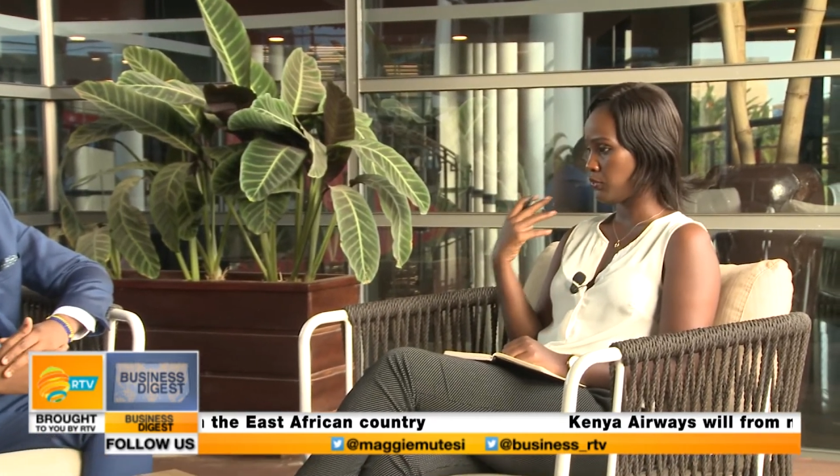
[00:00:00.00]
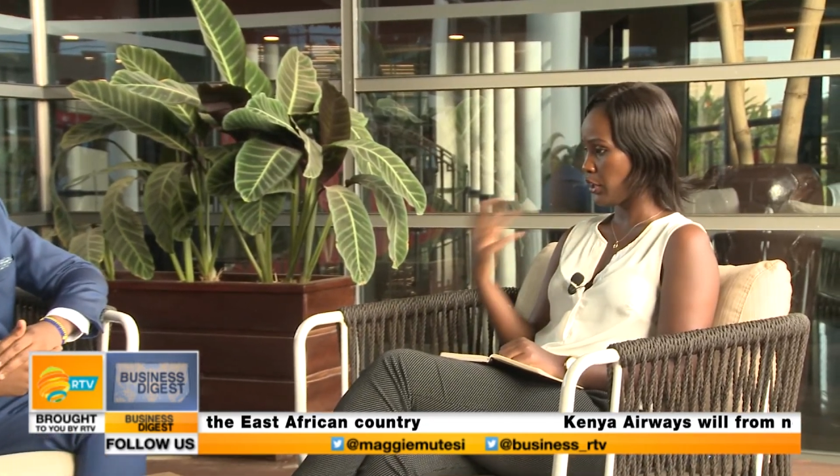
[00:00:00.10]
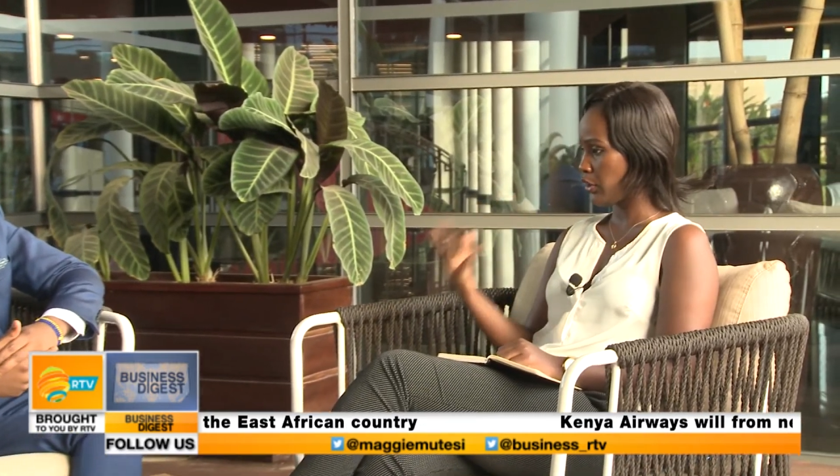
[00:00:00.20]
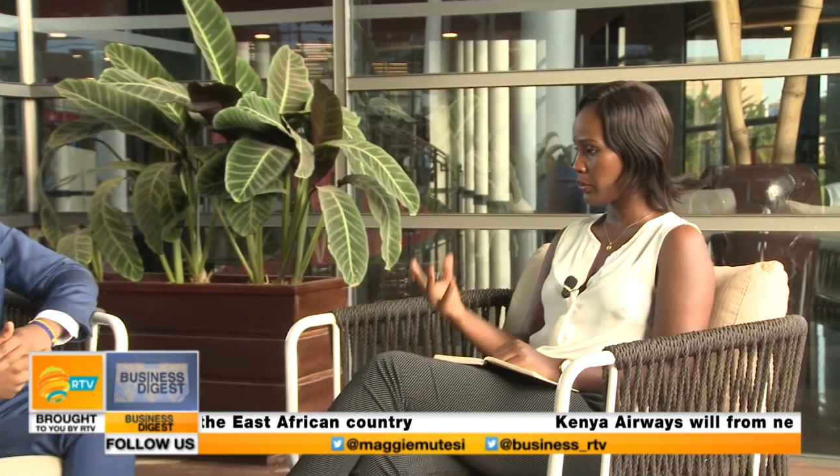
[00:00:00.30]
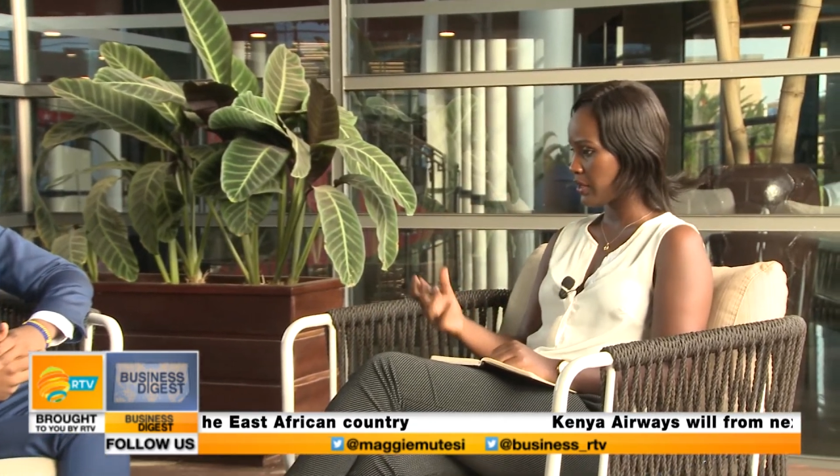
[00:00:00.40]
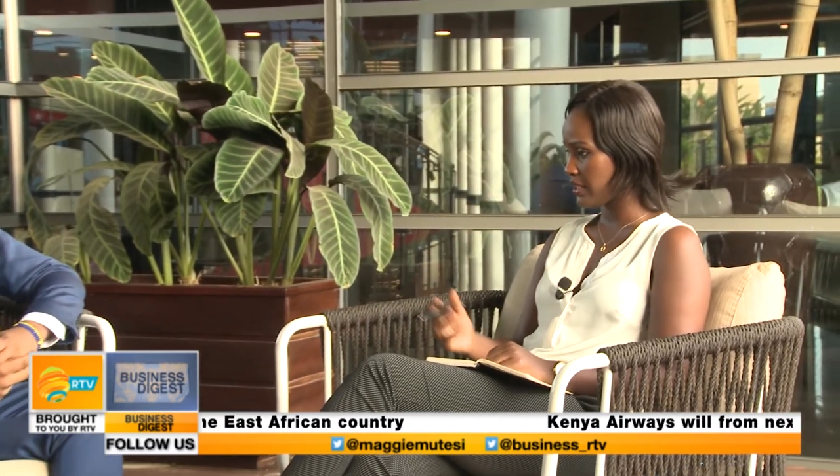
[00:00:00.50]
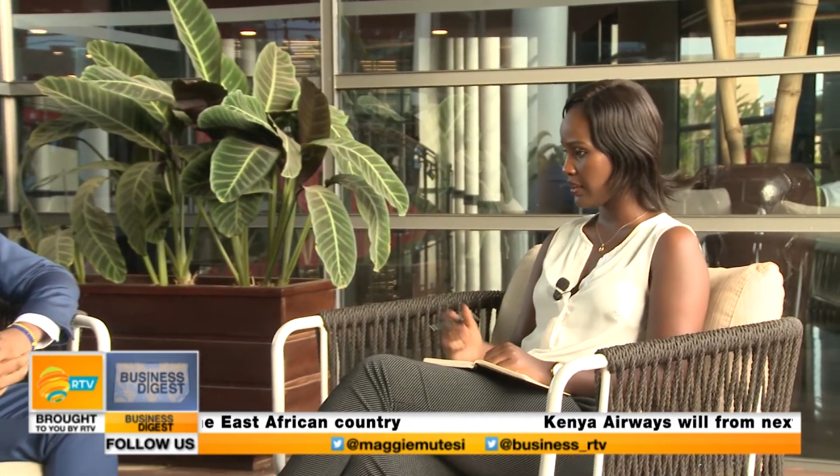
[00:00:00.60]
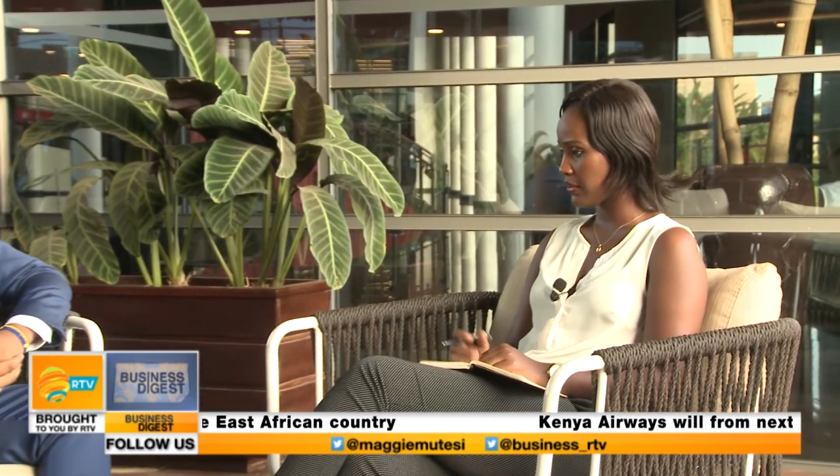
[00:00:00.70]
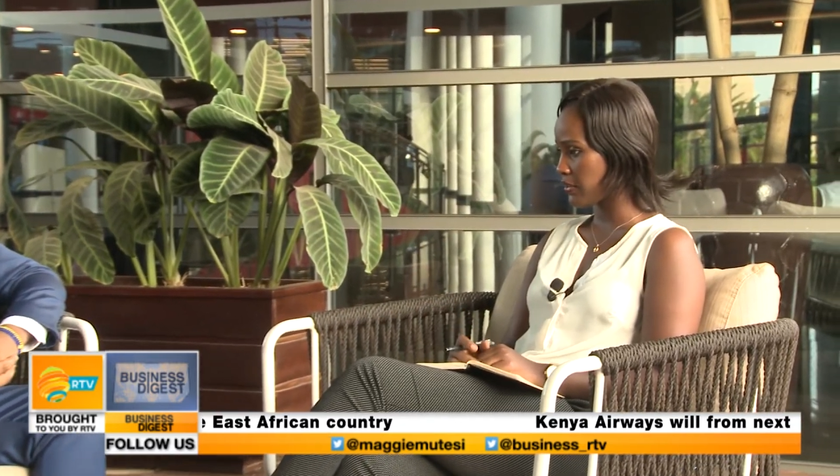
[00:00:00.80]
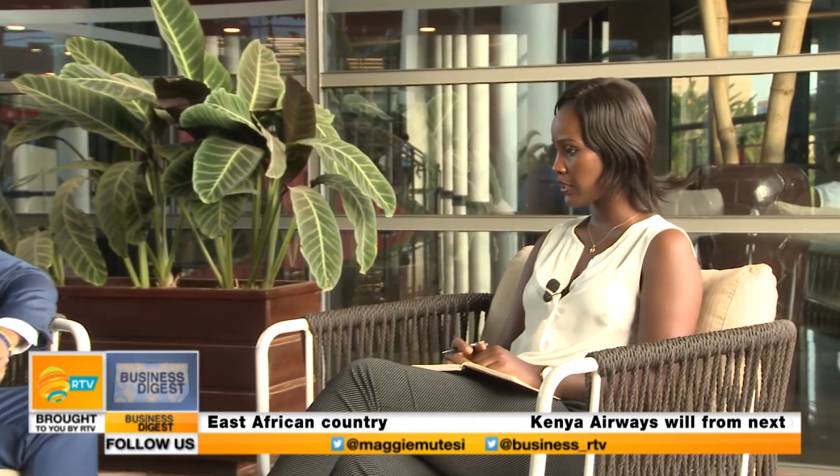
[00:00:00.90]
very many
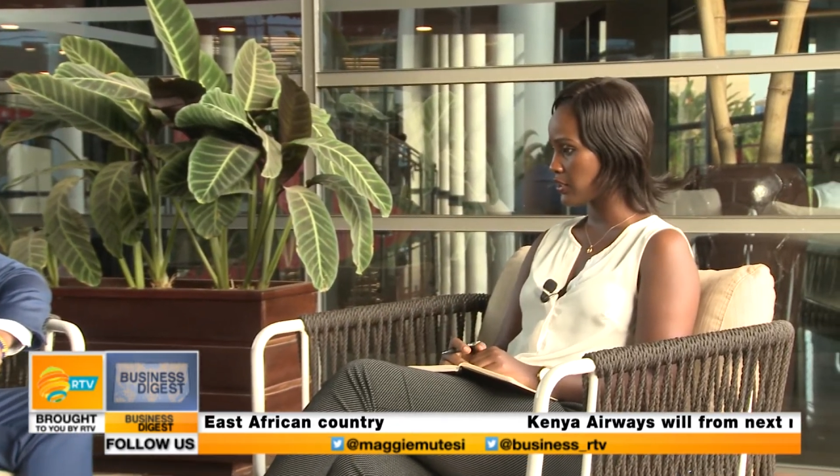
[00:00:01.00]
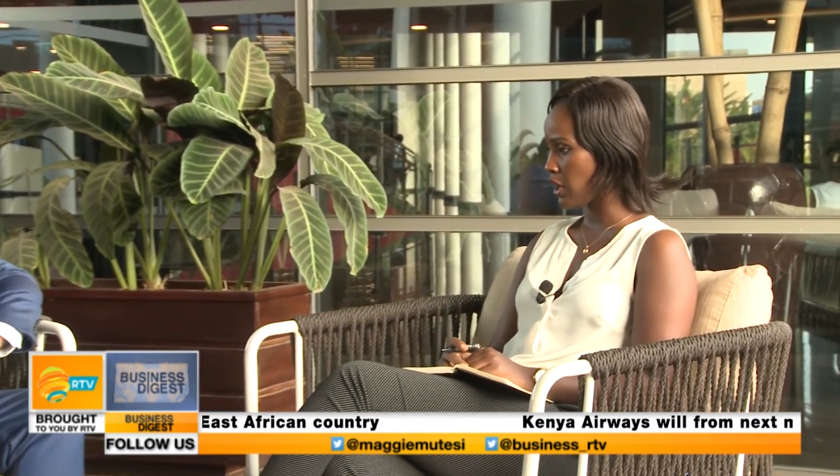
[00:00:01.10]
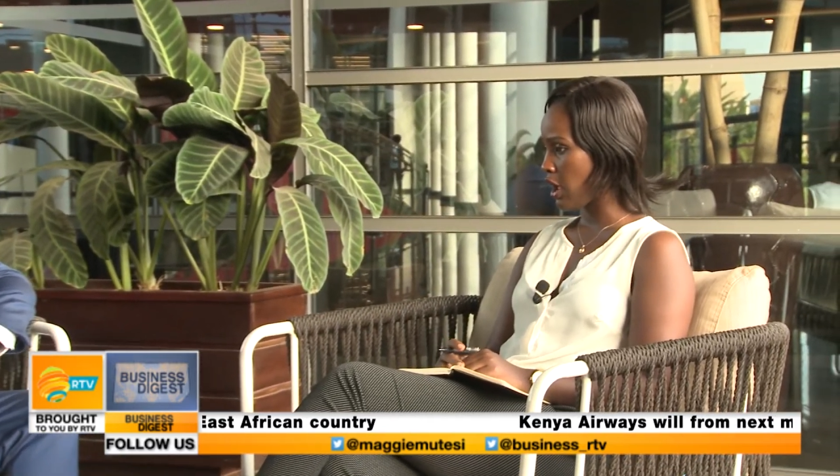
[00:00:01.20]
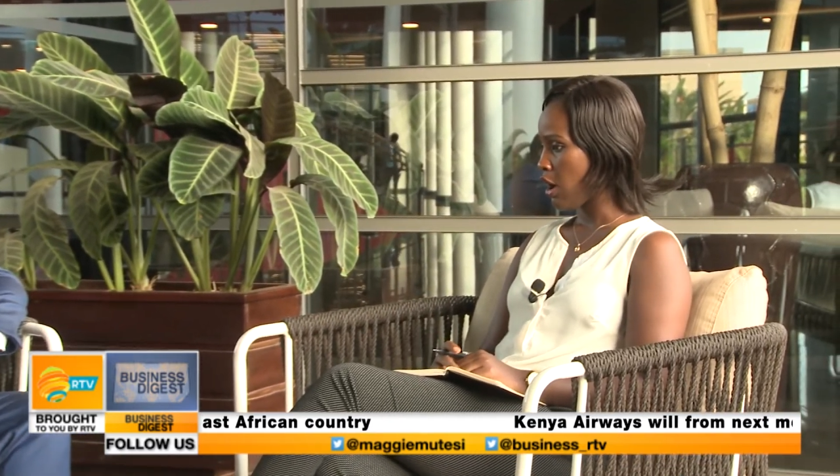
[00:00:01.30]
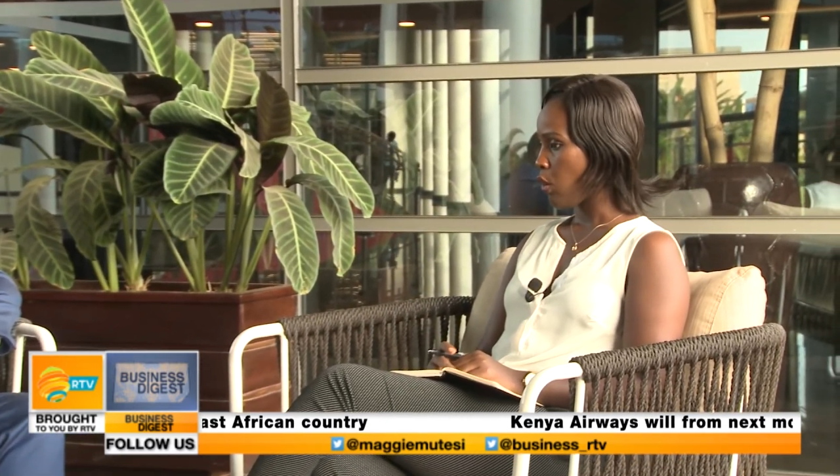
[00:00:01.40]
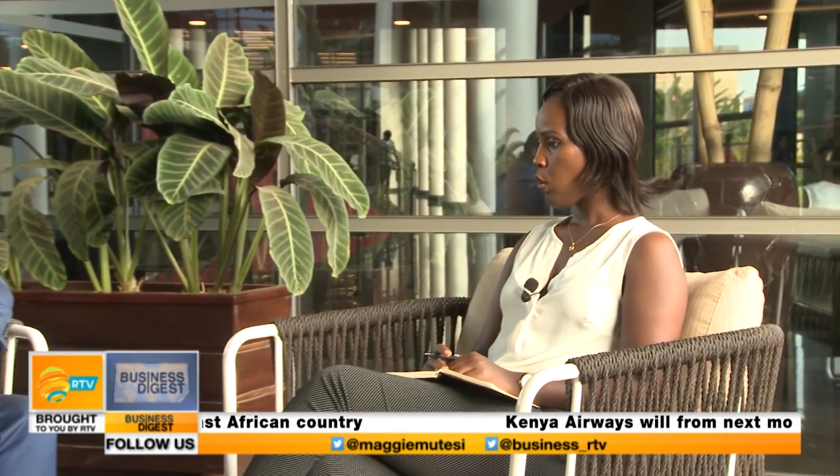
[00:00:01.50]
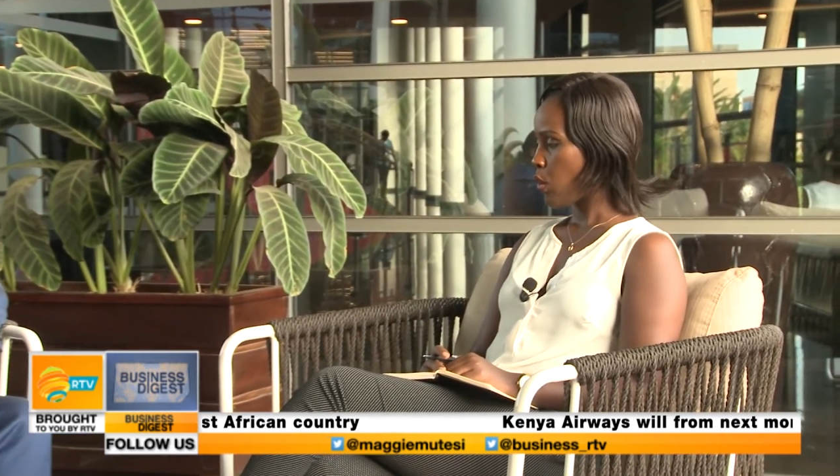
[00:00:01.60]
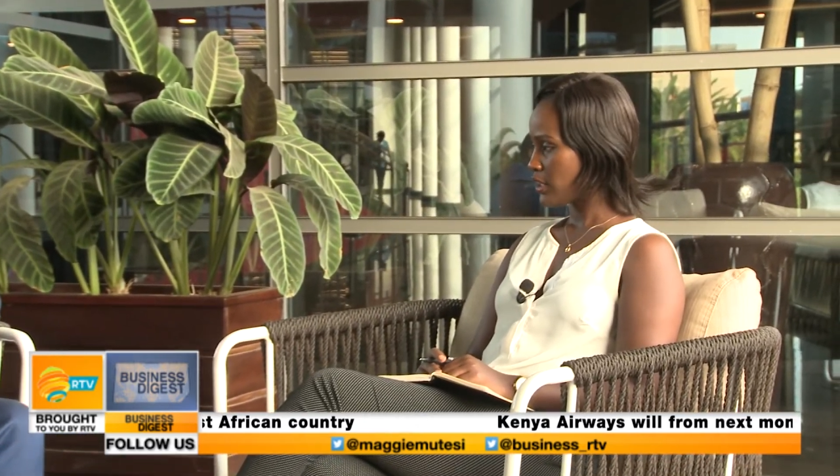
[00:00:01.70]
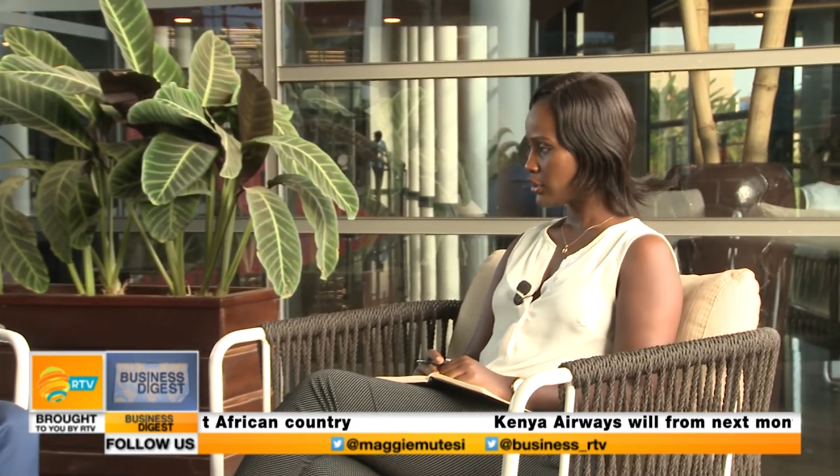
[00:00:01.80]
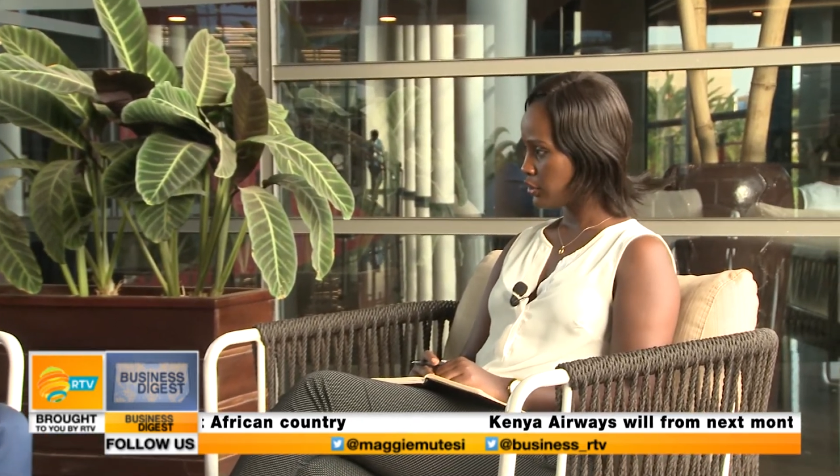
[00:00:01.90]
other things.
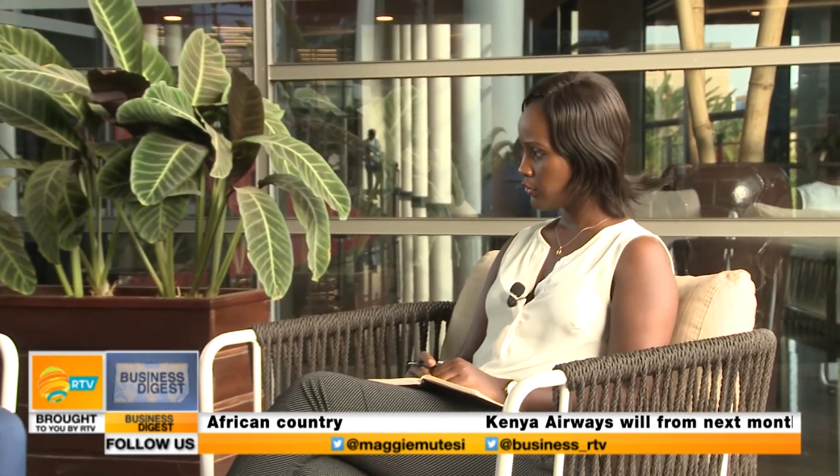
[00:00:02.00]
What do